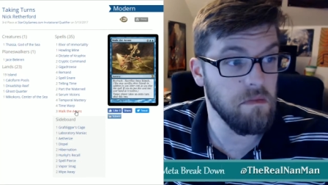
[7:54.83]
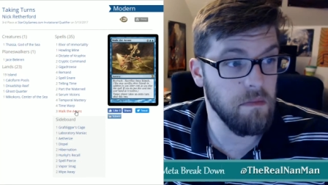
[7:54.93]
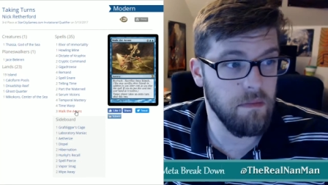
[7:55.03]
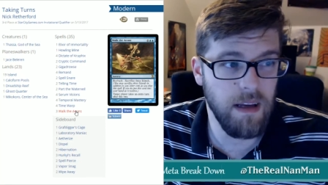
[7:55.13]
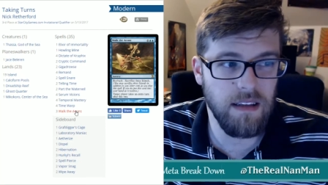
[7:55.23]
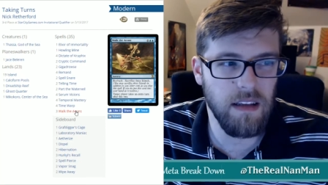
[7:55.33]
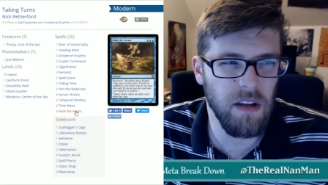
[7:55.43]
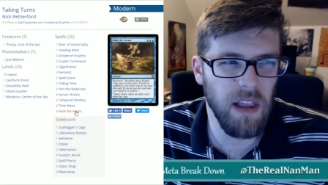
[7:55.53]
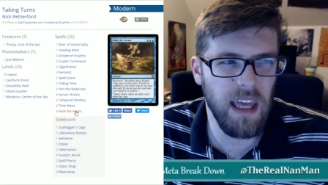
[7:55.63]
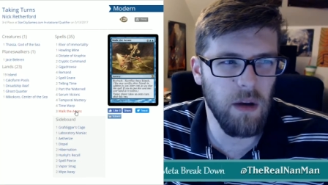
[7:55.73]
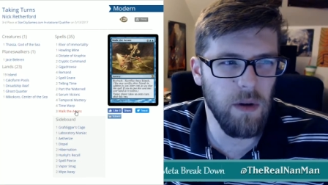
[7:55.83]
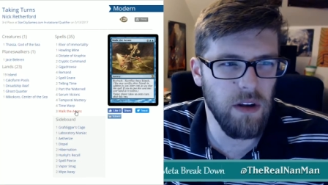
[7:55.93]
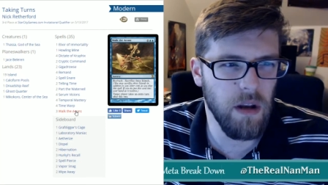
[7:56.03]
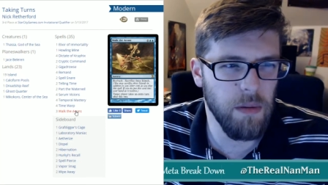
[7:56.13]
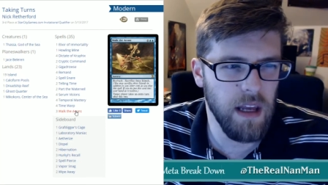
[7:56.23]
Basically delaying when you get
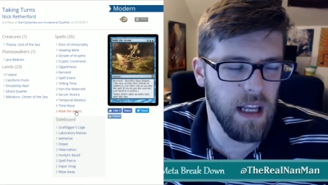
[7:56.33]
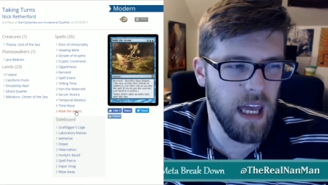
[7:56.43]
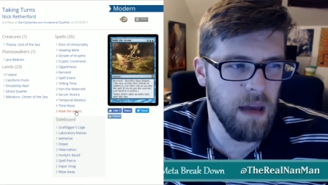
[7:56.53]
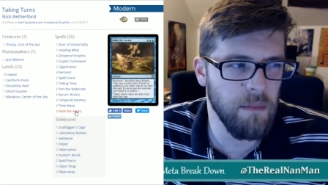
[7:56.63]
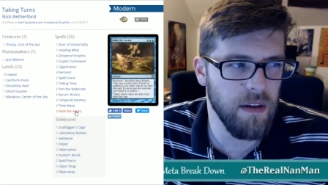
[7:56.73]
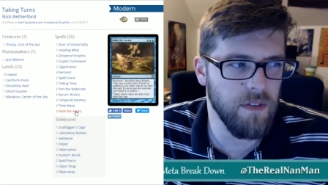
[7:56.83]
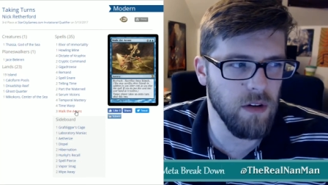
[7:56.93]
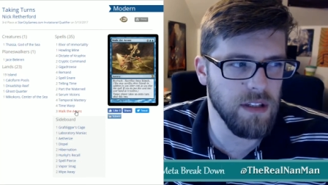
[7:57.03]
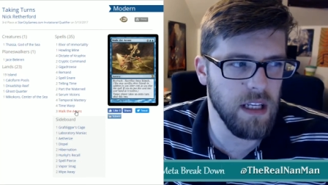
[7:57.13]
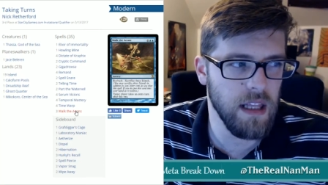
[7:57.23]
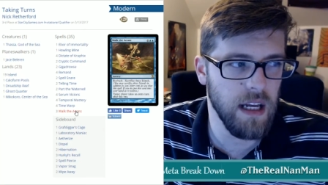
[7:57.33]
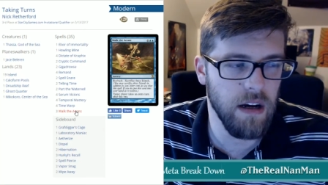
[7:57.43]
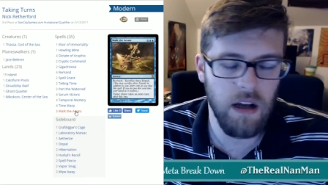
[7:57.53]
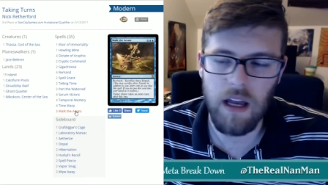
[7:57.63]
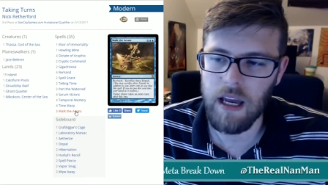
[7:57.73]
to play it again. But if you're sitting there
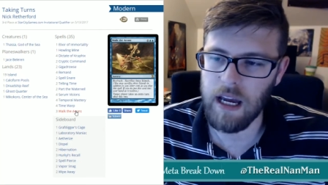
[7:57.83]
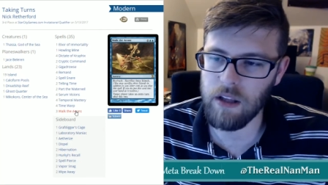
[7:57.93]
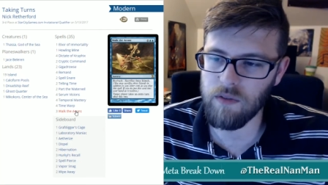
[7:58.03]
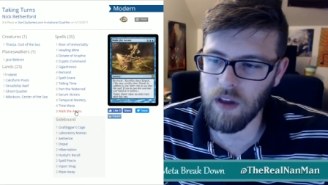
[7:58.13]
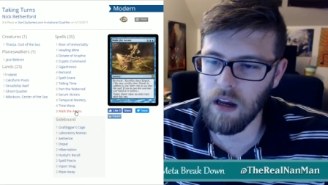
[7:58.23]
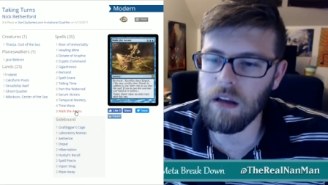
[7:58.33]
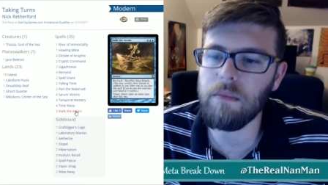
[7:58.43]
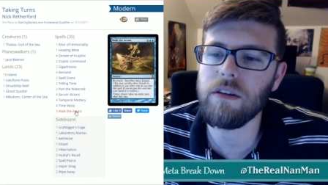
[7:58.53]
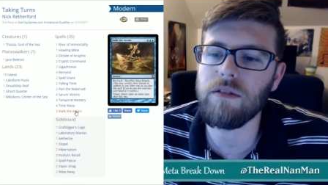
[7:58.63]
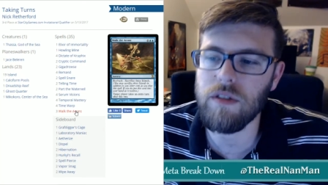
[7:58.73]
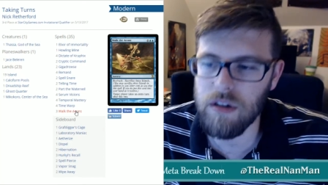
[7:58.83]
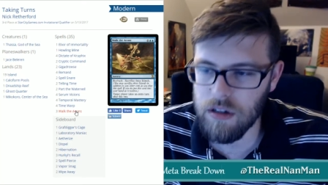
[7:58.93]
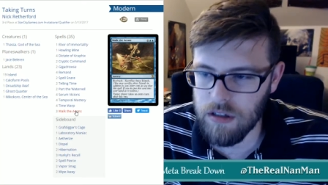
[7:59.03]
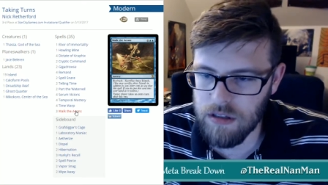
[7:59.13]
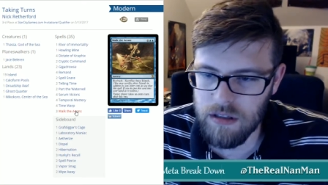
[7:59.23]
and you've taken a bunch of
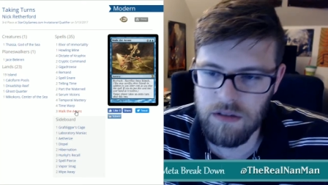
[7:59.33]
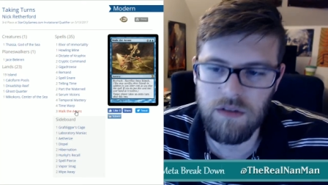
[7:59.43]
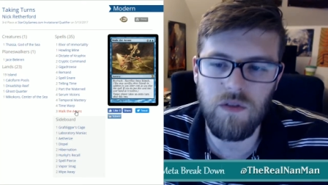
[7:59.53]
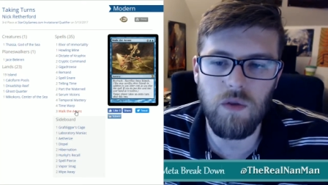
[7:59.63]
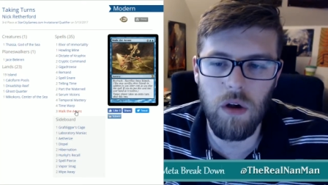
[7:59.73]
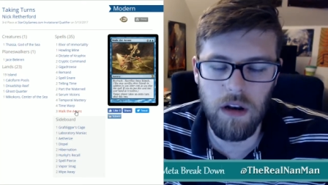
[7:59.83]
turns, you've drawn it